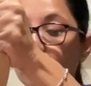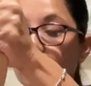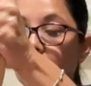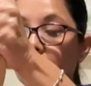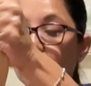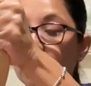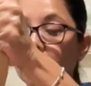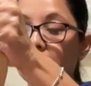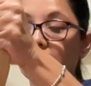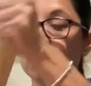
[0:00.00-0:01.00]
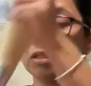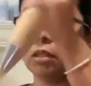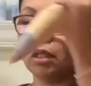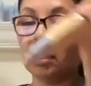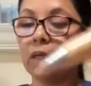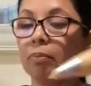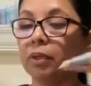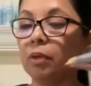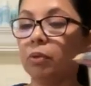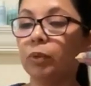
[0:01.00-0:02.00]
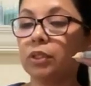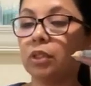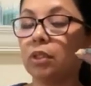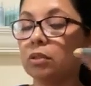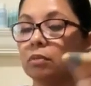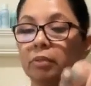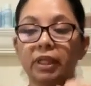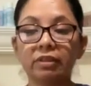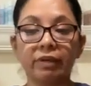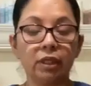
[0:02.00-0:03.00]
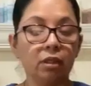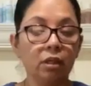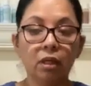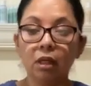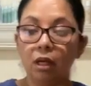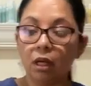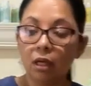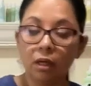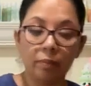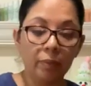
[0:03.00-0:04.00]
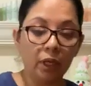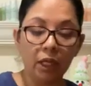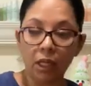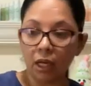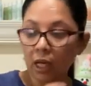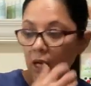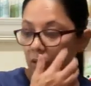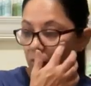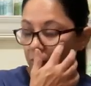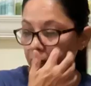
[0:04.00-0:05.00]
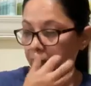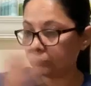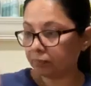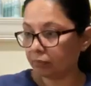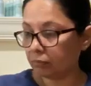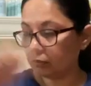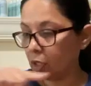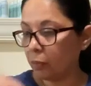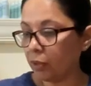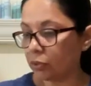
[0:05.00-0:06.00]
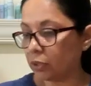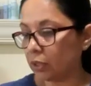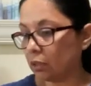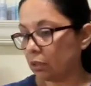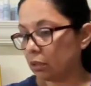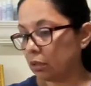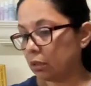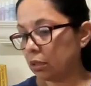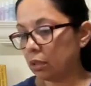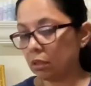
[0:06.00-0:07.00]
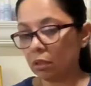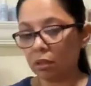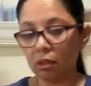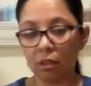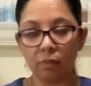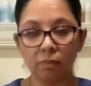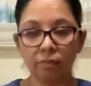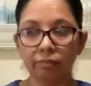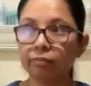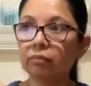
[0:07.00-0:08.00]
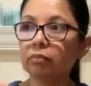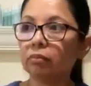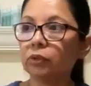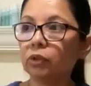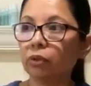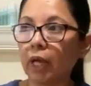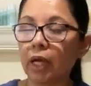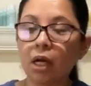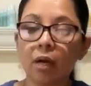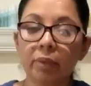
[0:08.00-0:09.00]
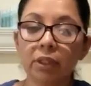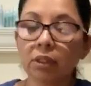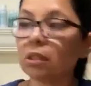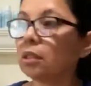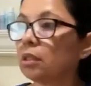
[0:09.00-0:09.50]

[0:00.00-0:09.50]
I'll go in there. Okay, I put that one way too close, but that's fine. And then I'll post it to that comment.